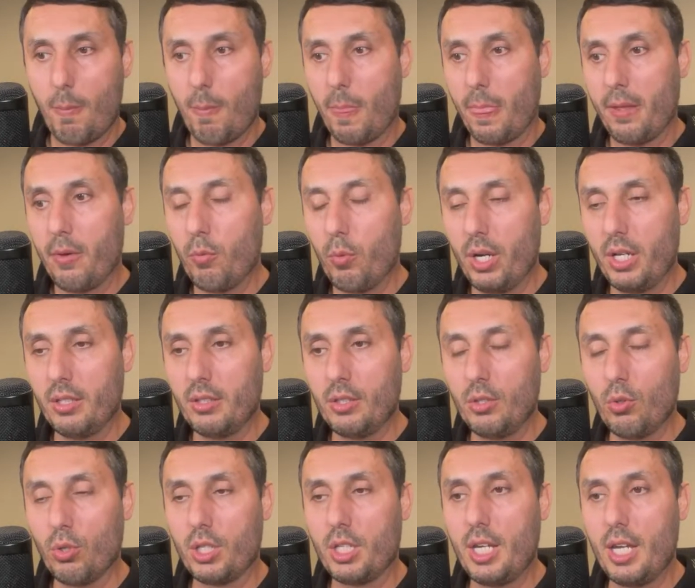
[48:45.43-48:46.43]
When
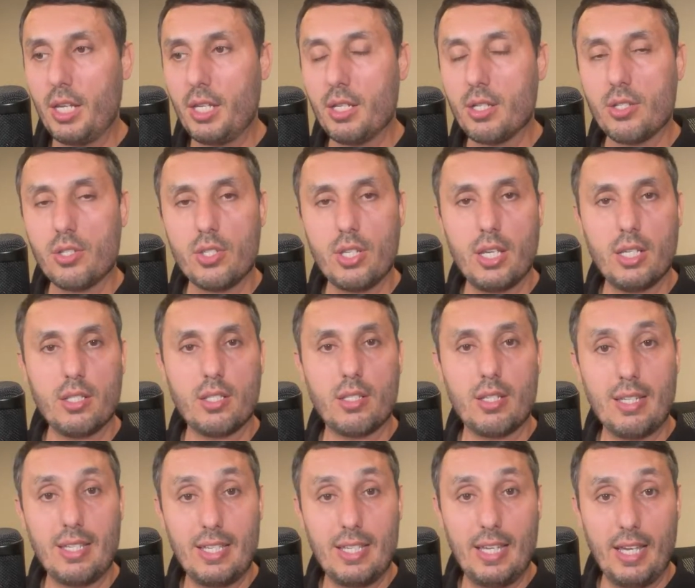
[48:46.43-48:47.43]
your carrier says
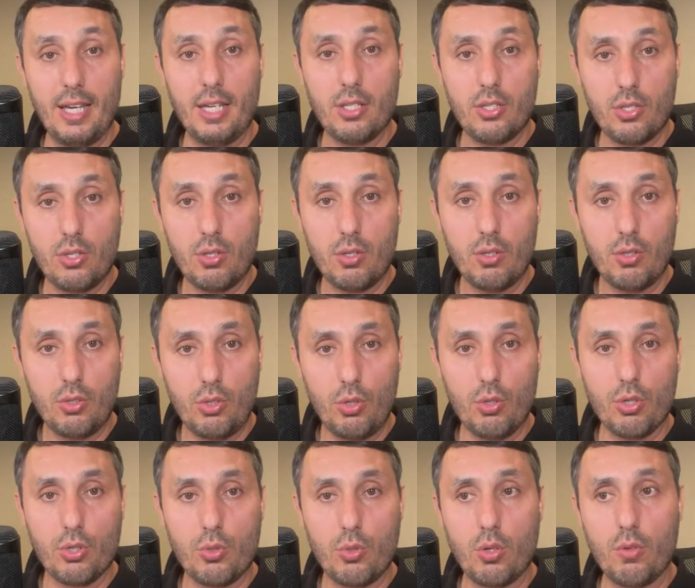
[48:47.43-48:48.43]
yes to
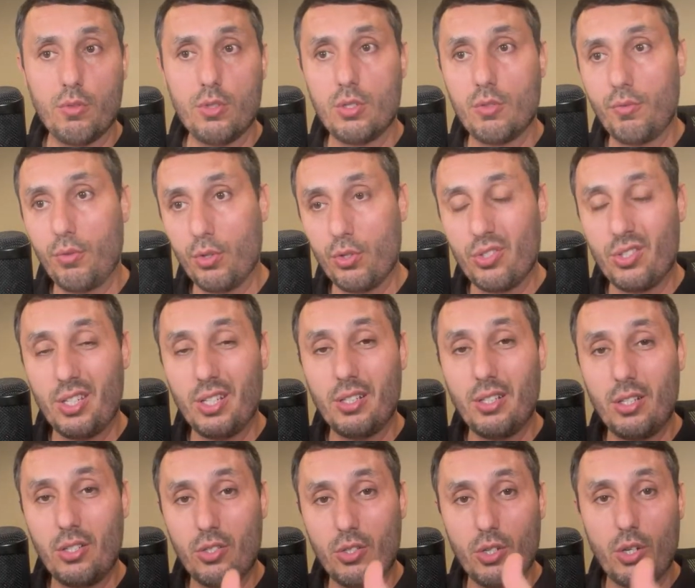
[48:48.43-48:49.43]
your service, first thing
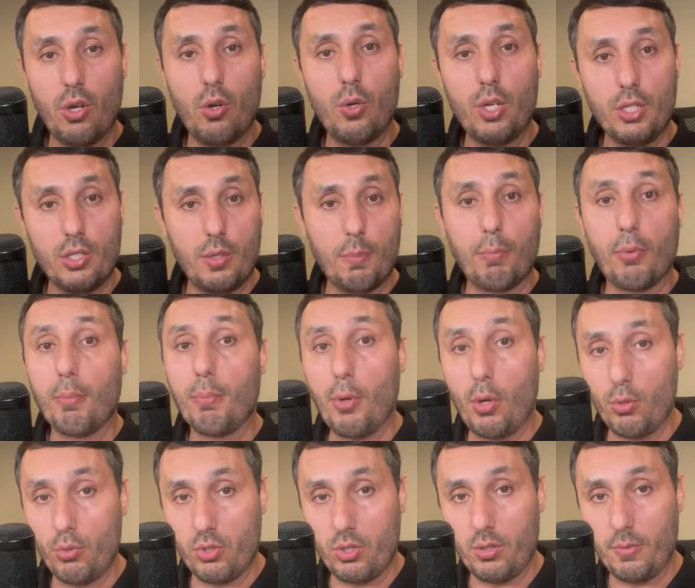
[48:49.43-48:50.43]
needs to go is the
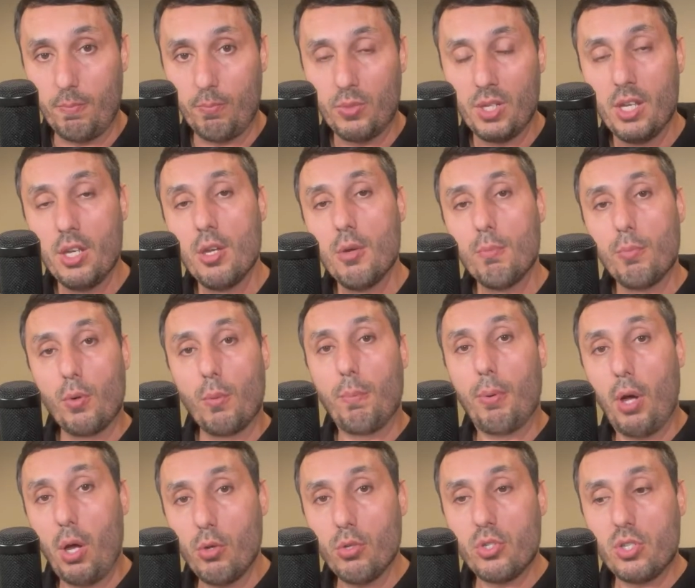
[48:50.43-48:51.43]
proposal.
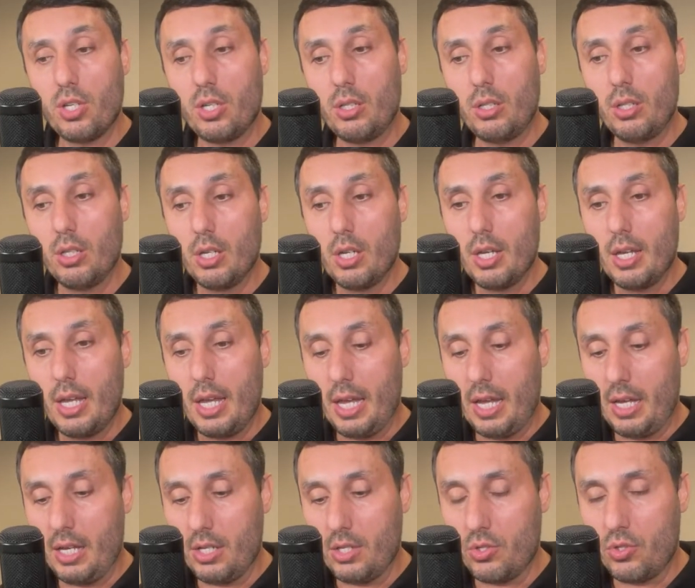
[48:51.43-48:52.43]
Proposal
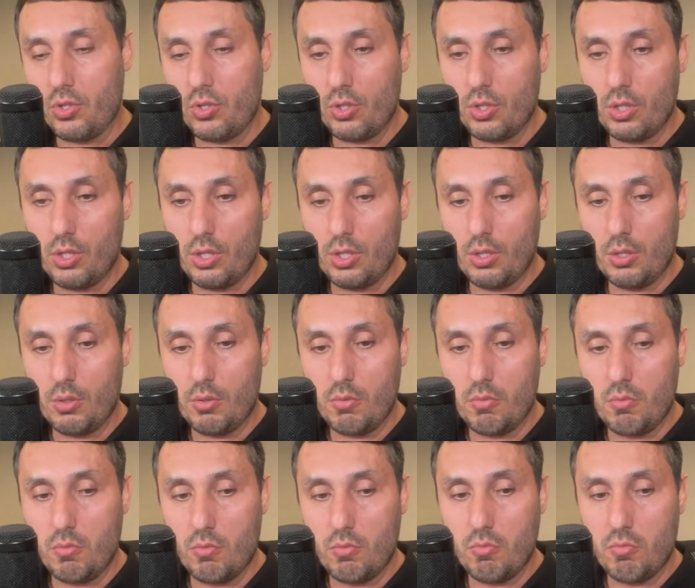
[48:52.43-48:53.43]
is,
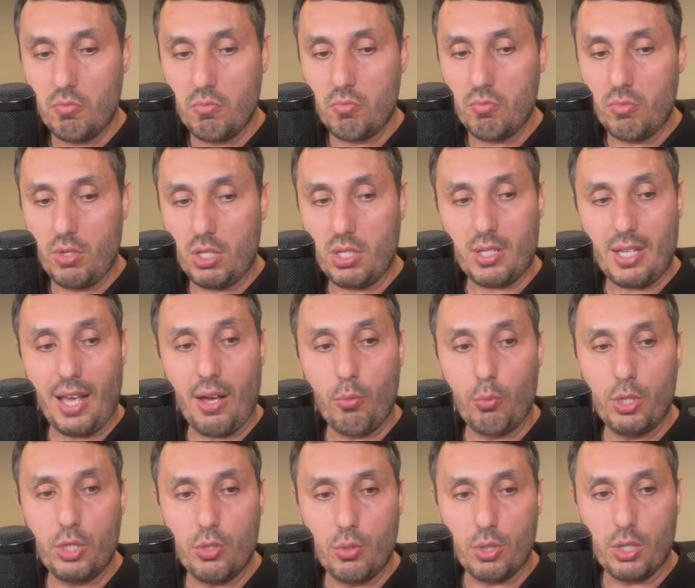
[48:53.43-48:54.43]
this is how
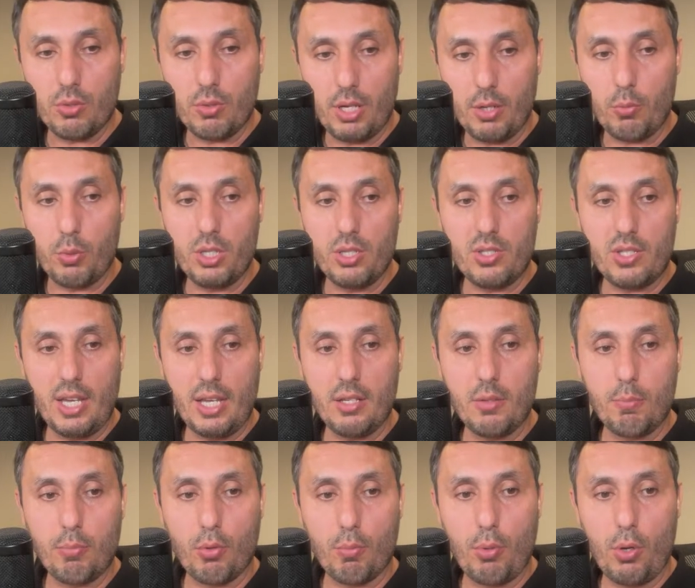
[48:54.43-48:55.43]
we do it, right? We send
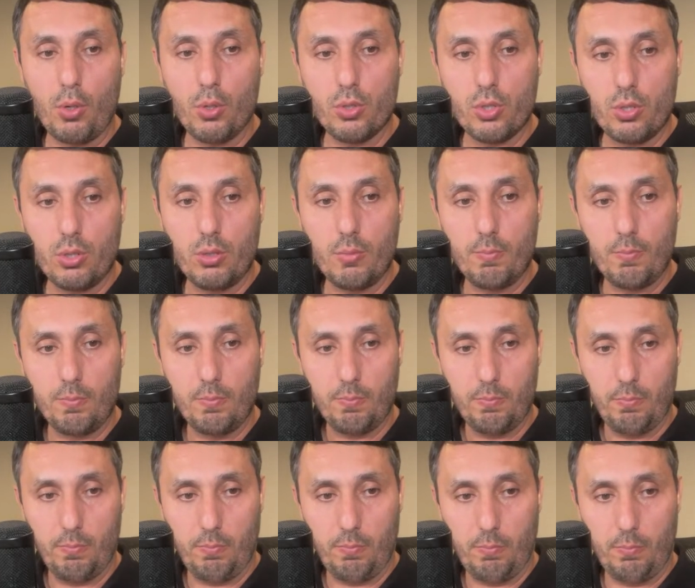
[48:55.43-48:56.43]
proposal
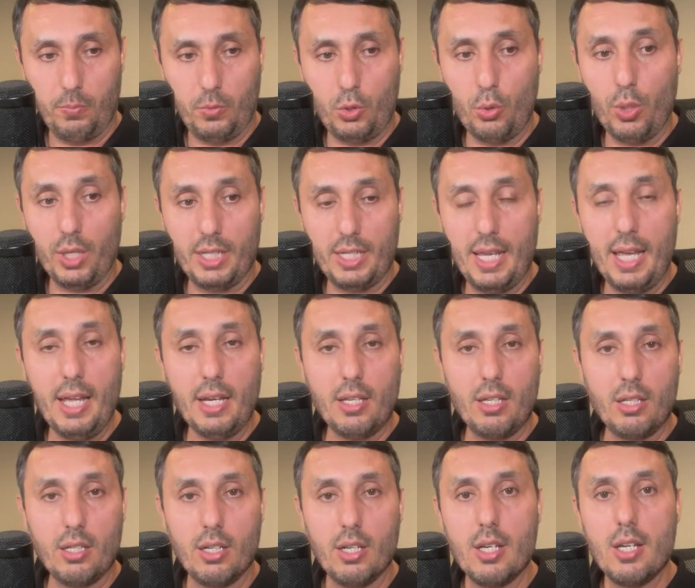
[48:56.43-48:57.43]
to a
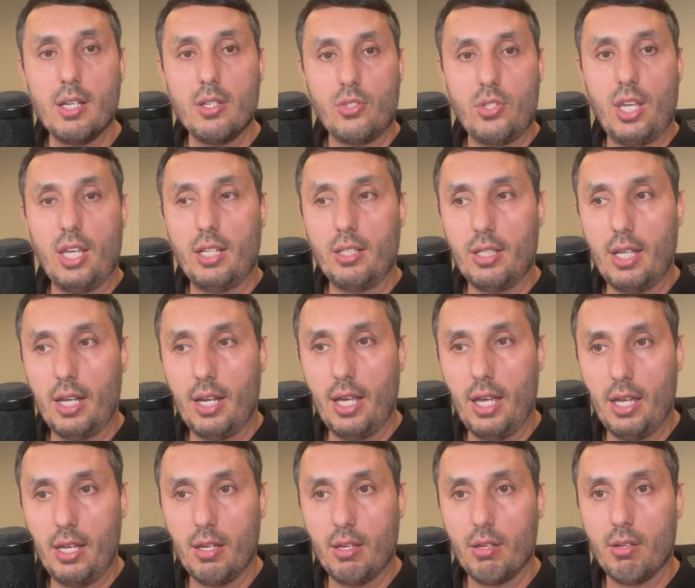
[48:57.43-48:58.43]
carrier saying that,
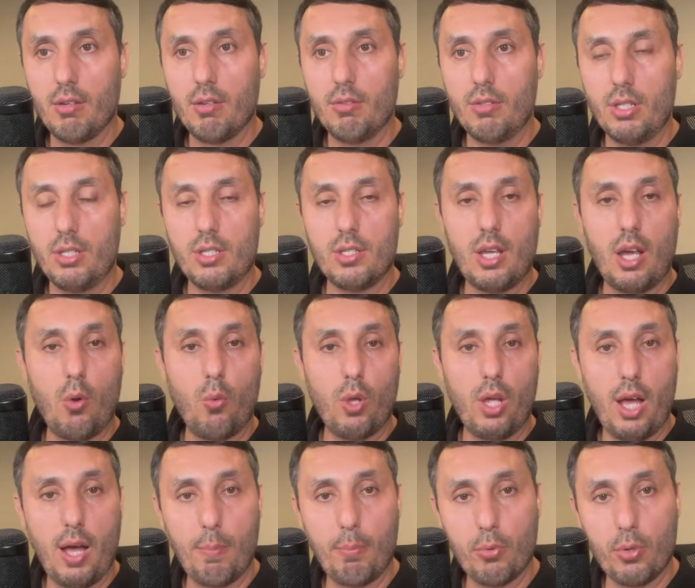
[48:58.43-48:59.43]
hey, this is how we
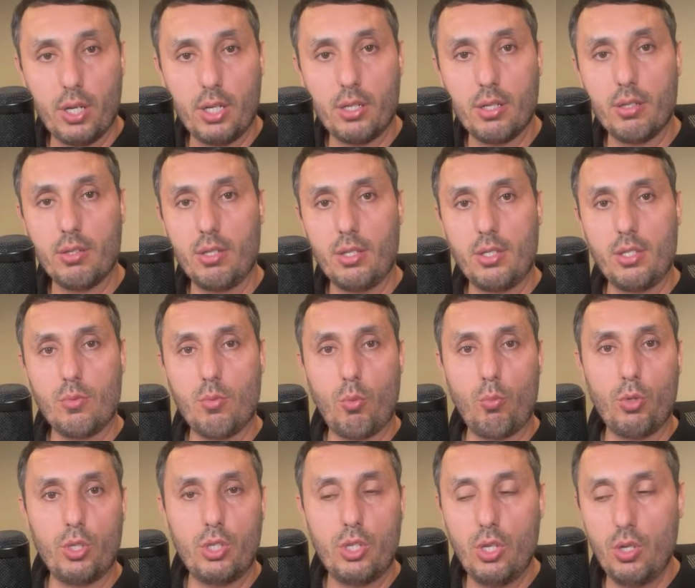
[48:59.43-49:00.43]
operate, this is what
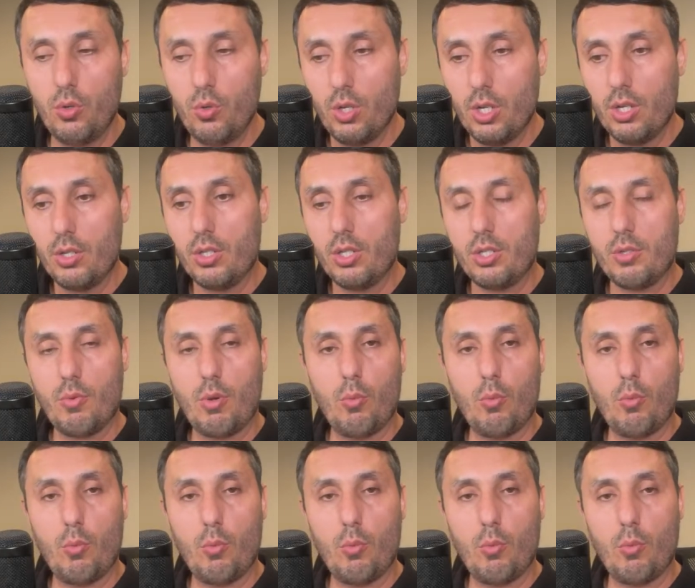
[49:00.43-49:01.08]
we do, this is